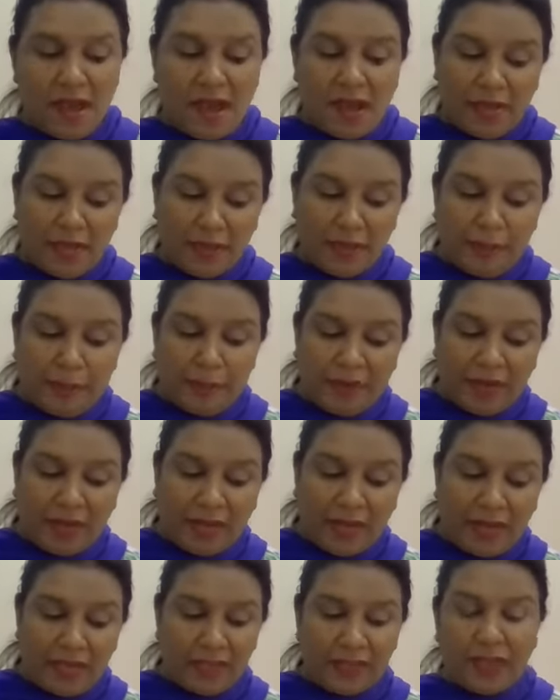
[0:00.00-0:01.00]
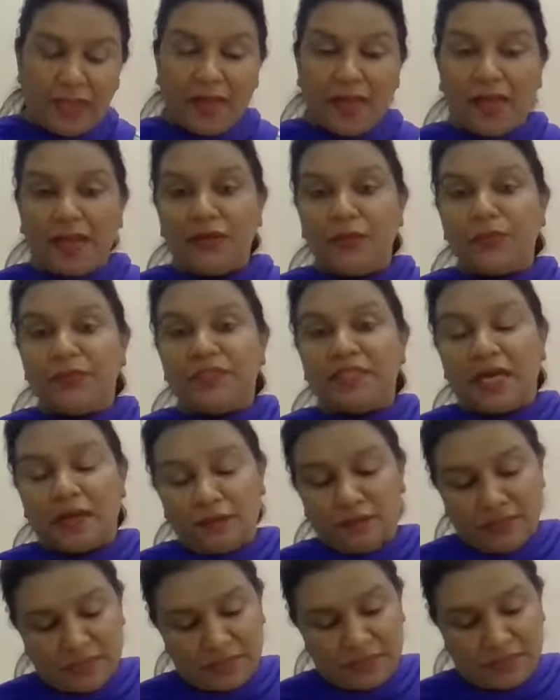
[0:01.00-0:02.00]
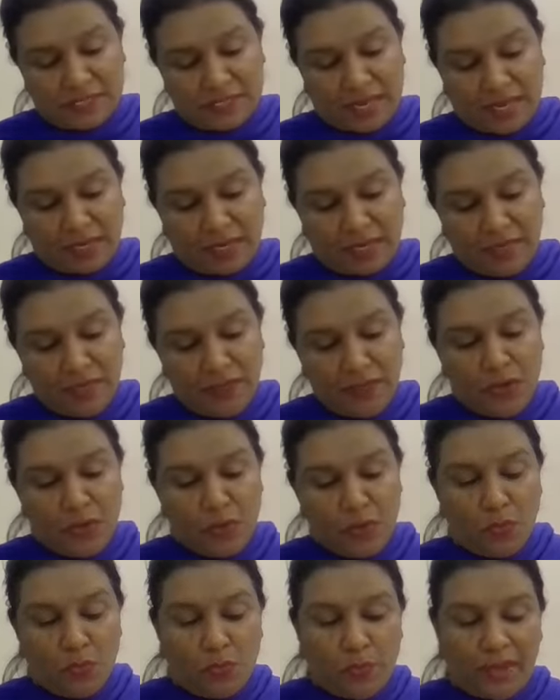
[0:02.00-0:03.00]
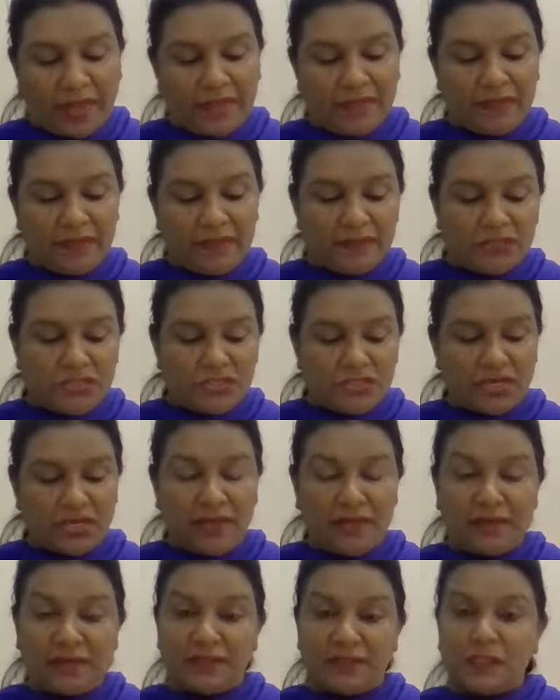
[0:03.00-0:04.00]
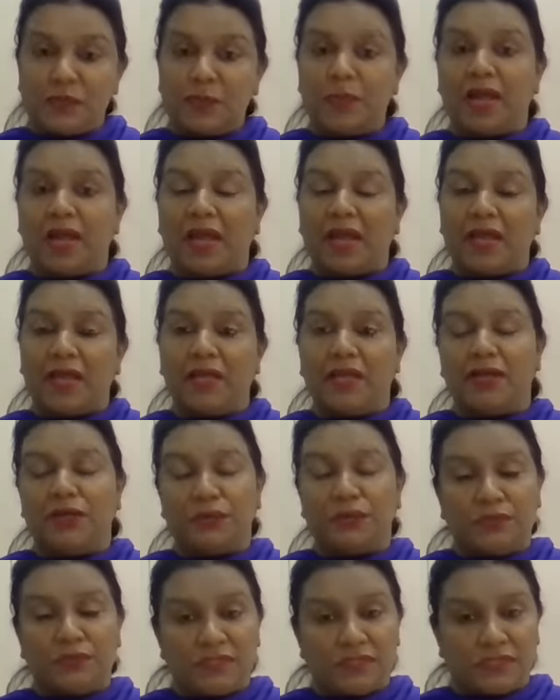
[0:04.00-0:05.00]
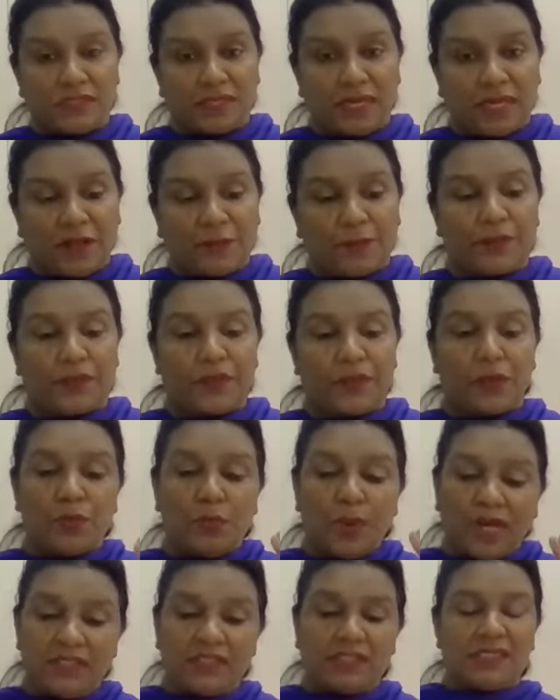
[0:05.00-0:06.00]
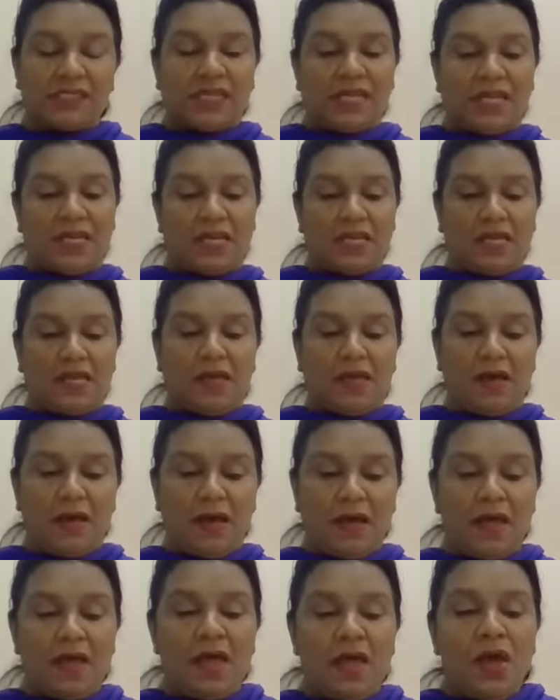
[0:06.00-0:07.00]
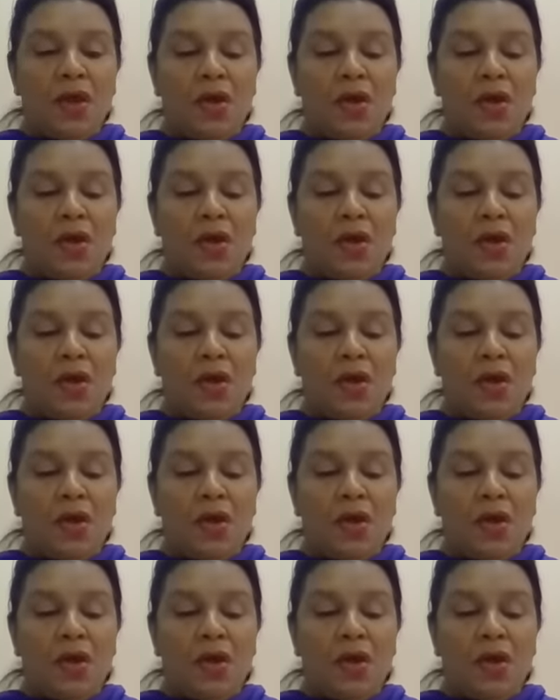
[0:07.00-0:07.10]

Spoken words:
unplanned, and without style when the jet sprang into the sky. Once again here,